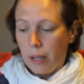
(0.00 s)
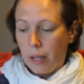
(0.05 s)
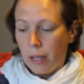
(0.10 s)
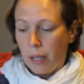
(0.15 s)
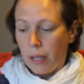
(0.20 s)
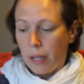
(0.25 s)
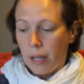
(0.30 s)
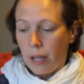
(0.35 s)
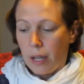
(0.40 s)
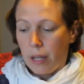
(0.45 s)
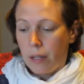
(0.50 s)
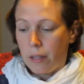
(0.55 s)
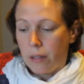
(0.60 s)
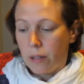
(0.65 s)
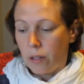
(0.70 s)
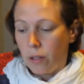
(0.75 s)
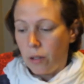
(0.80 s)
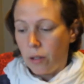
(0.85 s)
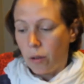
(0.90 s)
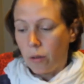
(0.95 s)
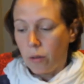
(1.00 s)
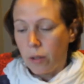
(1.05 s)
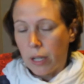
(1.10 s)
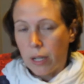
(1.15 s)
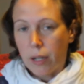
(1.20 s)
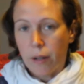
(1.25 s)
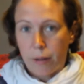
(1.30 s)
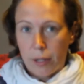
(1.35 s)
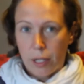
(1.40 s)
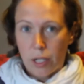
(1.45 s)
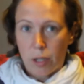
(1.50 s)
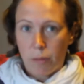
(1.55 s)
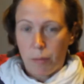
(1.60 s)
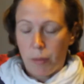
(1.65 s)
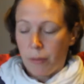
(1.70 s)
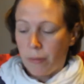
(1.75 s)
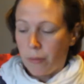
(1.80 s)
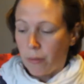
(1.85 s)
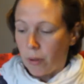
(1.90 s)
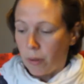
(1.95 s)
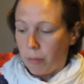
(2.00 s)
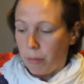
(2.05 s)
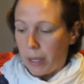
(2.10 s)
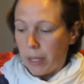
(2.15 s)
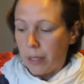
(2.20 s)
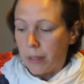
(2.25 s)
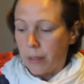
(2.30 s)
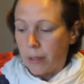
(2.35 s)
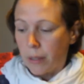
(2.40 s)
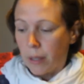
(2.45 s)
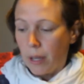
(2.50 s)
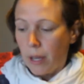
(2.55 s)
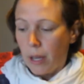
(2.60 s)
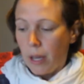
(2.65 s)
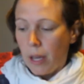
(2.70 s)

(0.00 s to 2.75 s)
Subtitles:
It has no decoration before bisque,